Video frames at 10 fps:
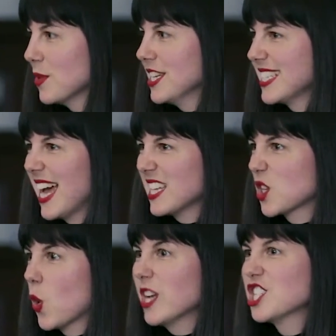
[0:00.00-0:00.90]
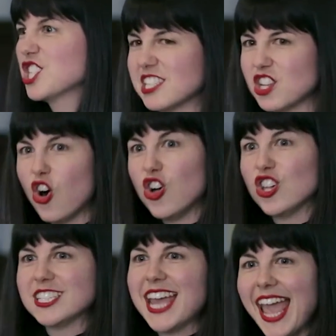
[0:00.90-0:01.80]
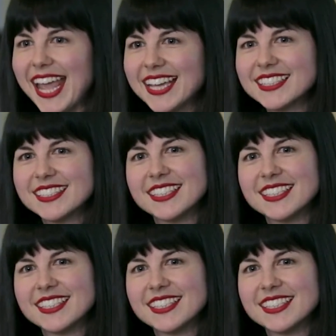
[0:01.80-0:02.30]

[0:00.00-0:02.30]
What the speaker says: where you get to ask questions all day,